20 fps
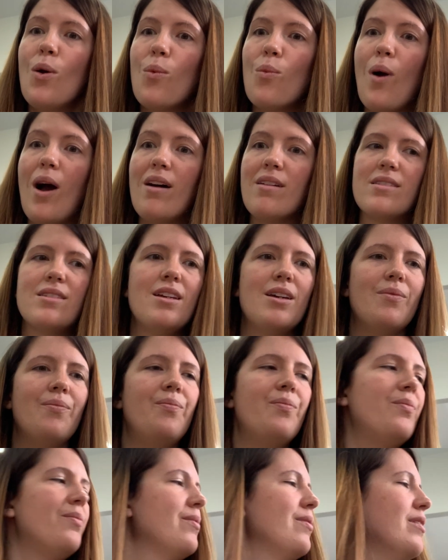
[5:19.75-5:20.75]
Well done.
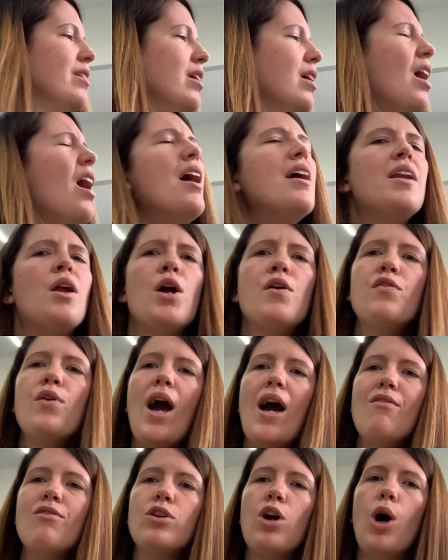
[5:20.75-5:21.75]
Now if you
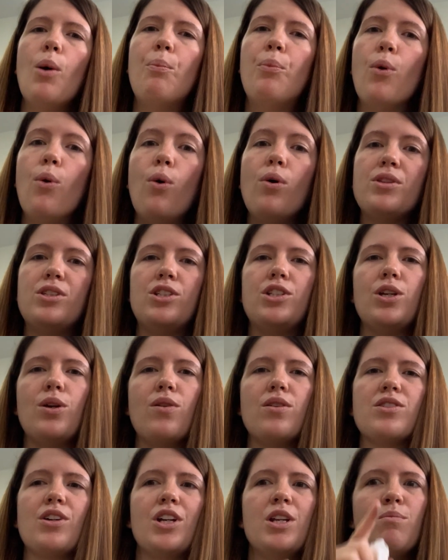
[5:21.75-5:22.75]
haven't got a board to do
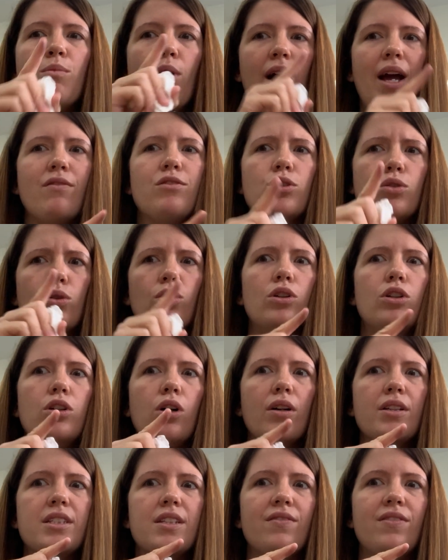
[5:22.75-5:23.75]
this on, you might have to draw
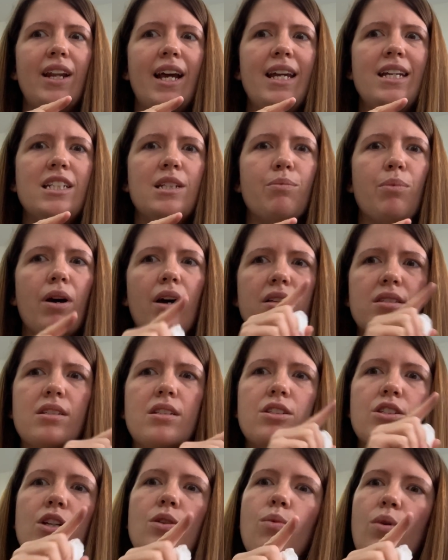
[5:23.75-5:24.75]
lots of ladybirds
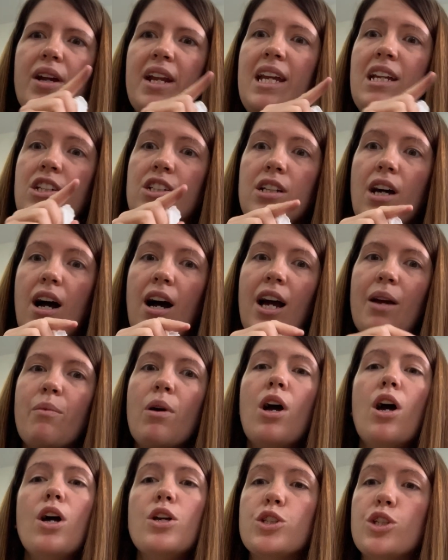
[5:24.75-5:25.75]
to do one each time.
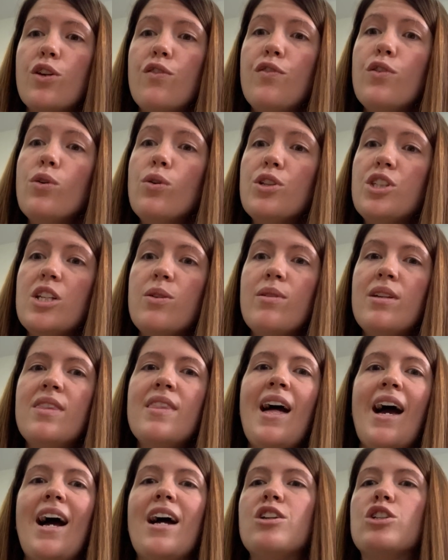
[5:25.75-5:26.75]
So if you're doing
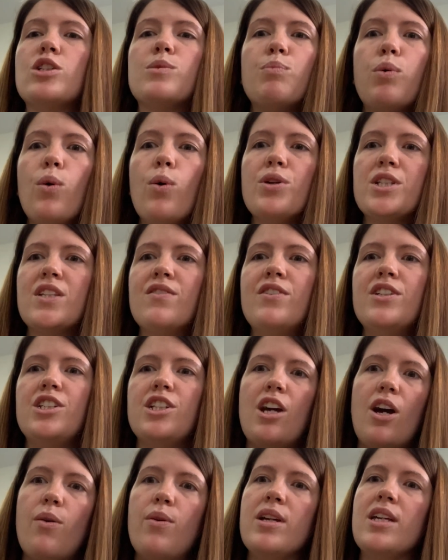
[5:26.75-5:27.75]
that, just pause the
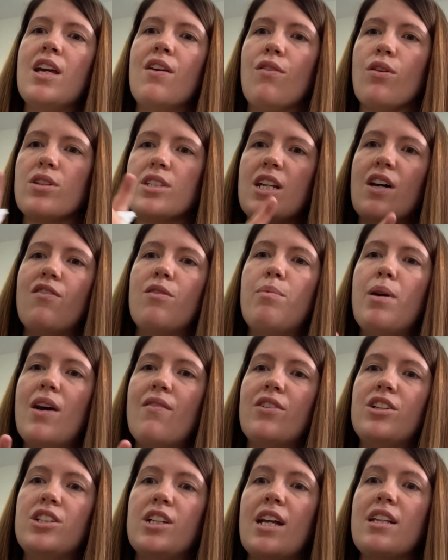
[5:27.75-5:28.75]
video and give yourself a bit
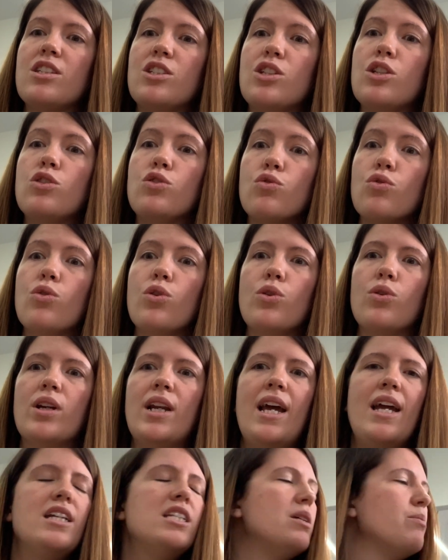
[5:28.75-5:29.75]
of a chance to draw your
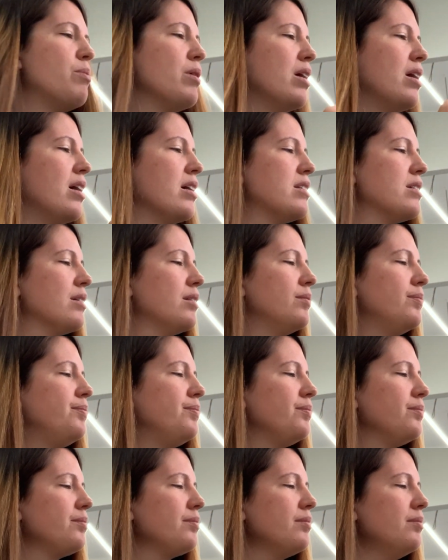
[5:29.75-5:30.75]
ladybird.
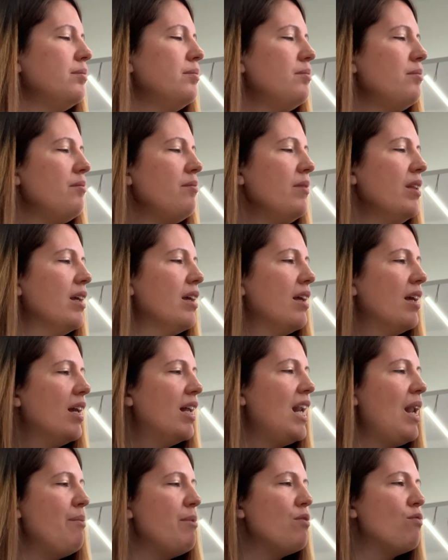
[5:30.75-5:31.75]

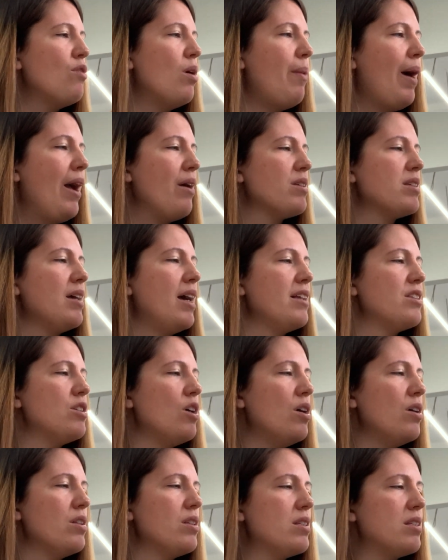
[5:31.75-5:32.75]
Let me rub out our
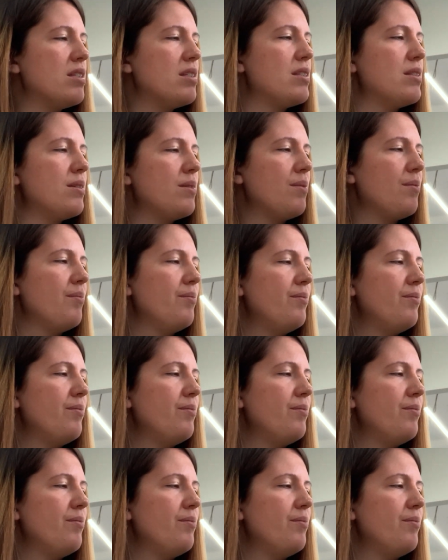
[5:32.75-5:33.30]
dots.